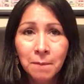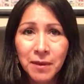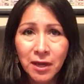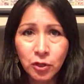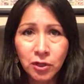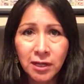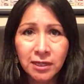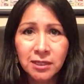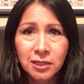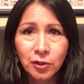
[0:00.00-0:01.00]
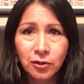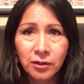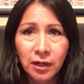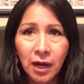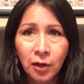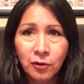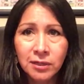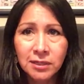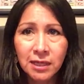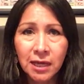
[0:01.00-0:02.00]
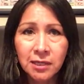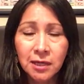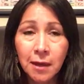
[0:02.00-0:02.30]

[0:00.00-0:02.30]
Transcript: Piaget considered the concrete stage